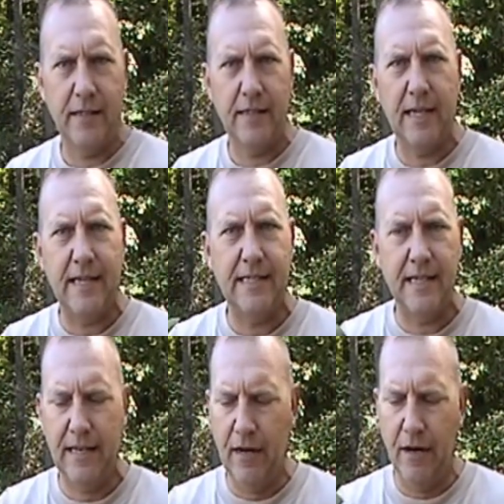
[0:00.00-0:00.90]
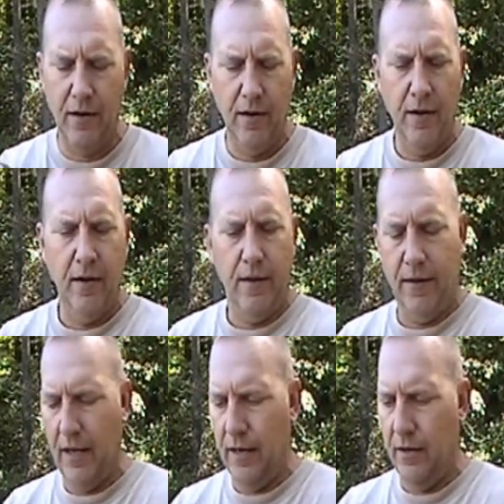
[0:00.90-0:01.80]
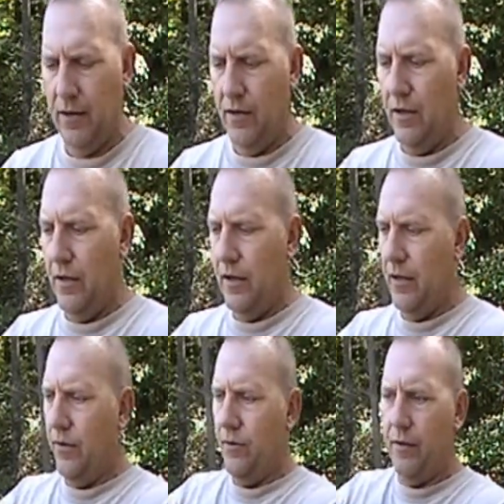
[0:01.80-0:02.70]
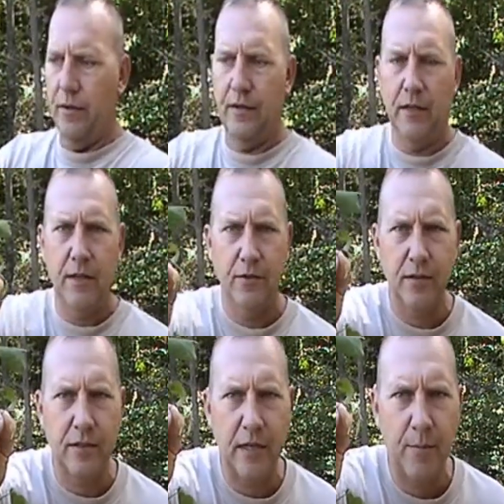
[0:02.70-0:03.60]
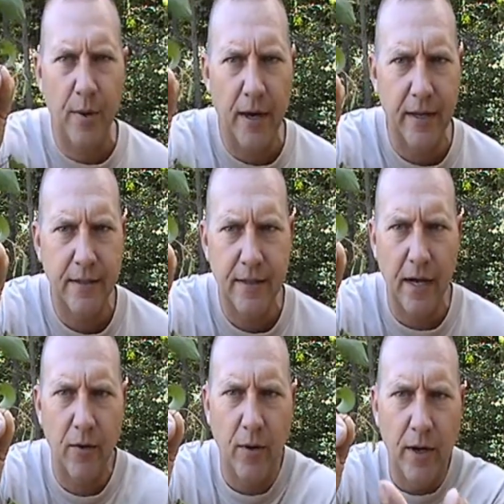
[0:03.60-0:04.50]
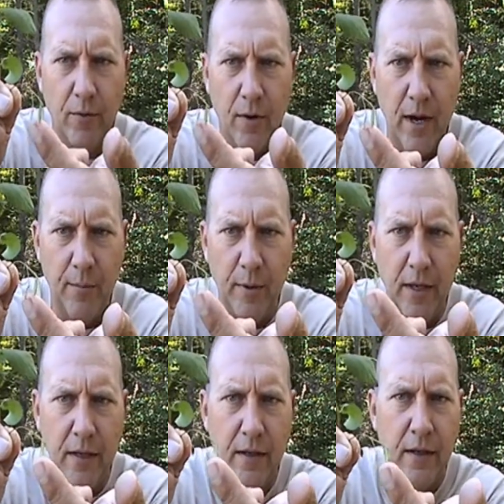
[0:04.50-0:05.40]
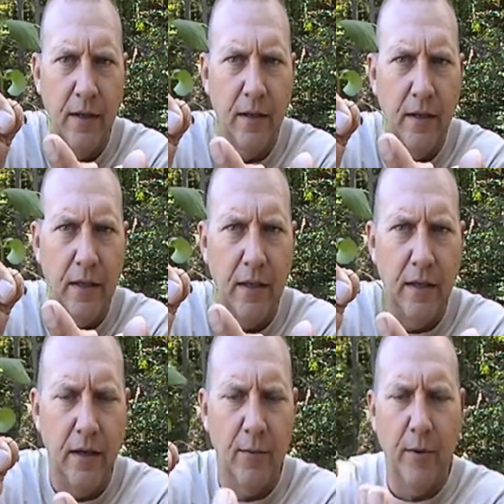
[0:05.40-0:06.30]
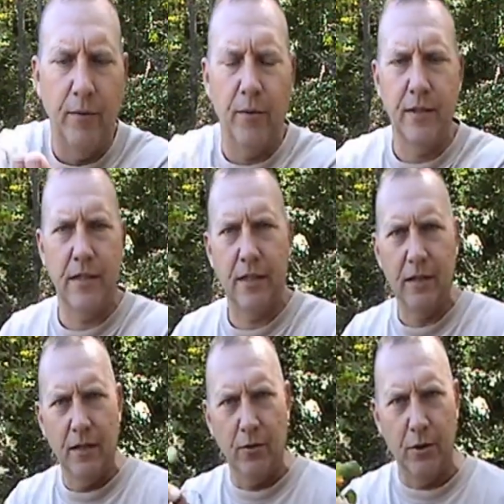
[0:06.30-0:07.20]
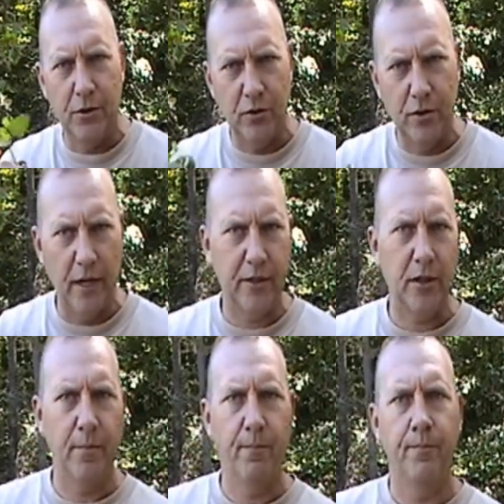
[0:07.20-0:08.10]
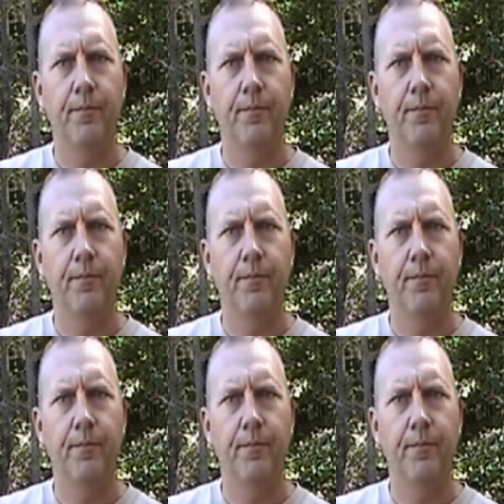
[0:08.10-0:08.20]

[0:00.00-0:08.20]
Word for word: seeds in there that here's a seed pod that's not quite ripe yet in here, but once it once you touch them,